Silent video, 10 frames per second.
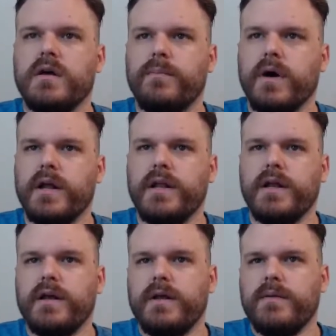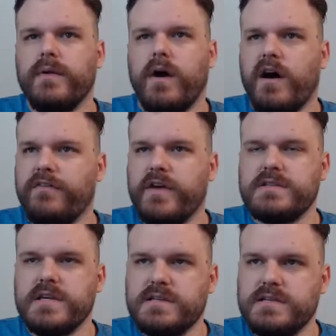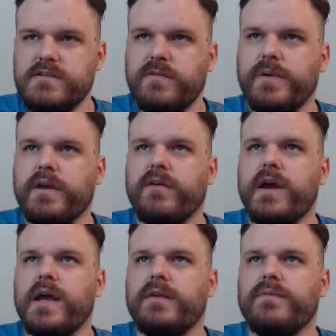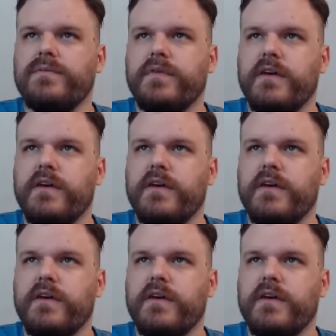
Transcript: but offense has still been great.